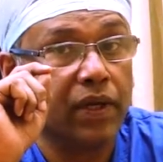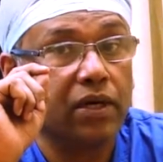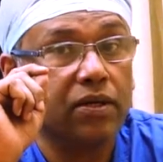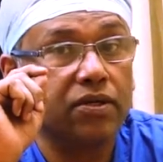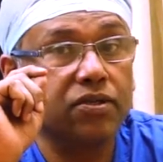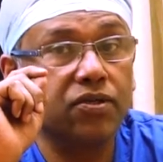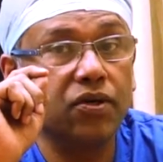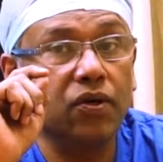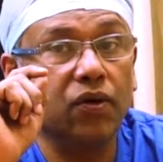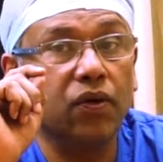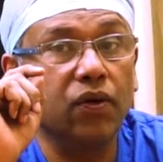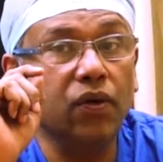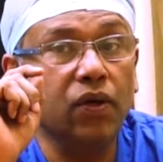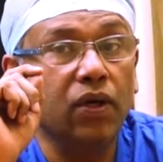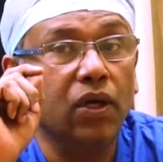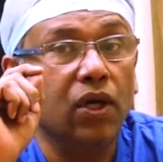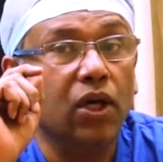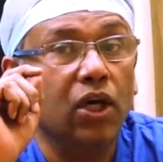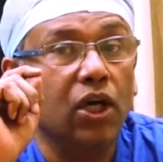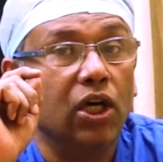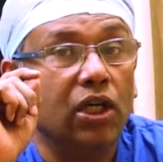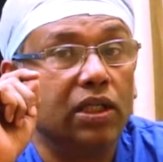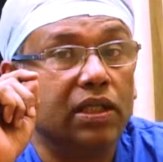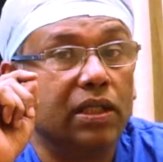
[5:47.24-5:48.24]
So
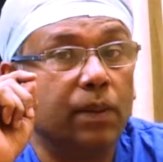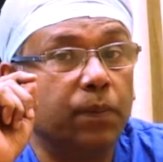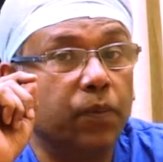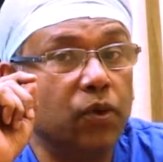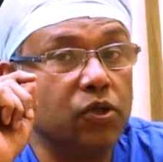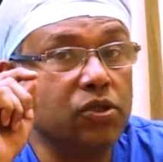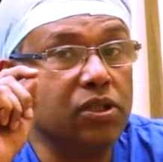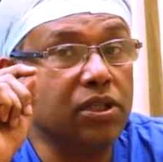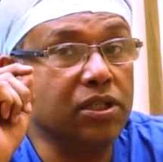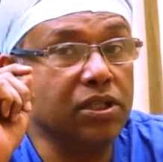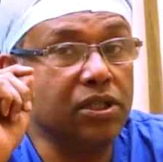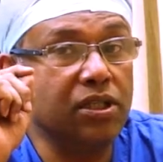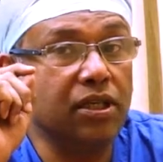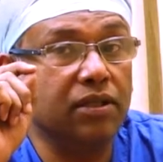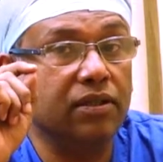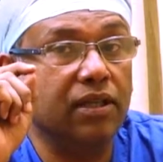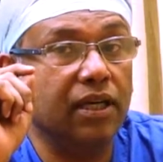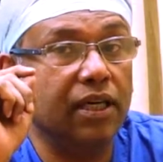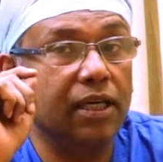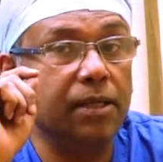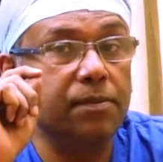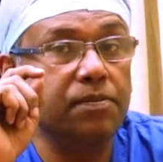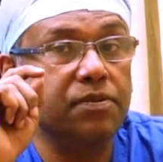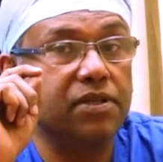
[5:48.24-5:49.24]
the position of the
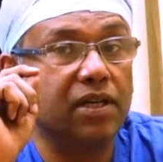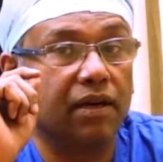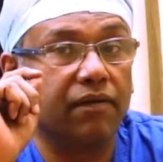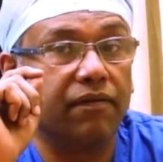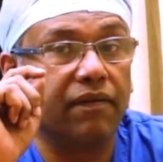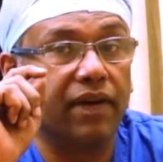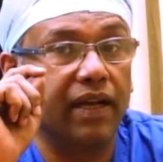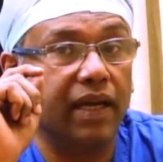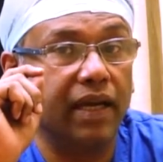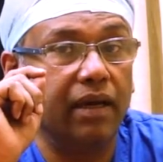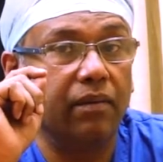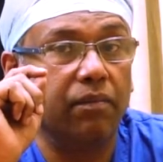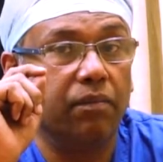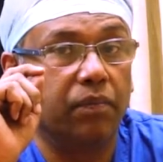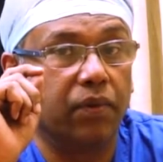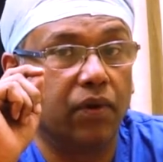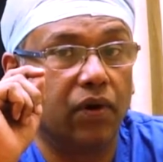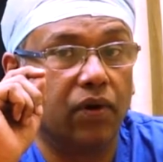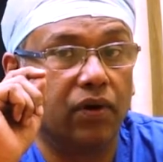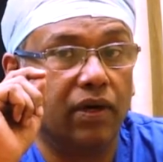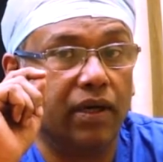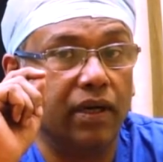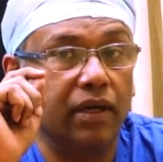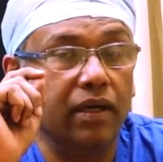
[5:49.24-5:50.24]
ribs are very
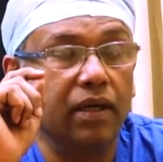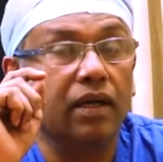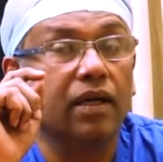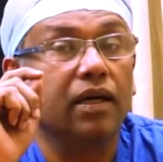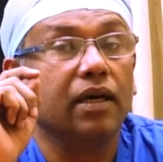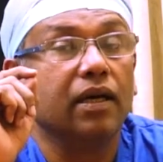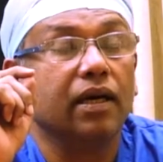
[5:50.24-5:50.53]
important,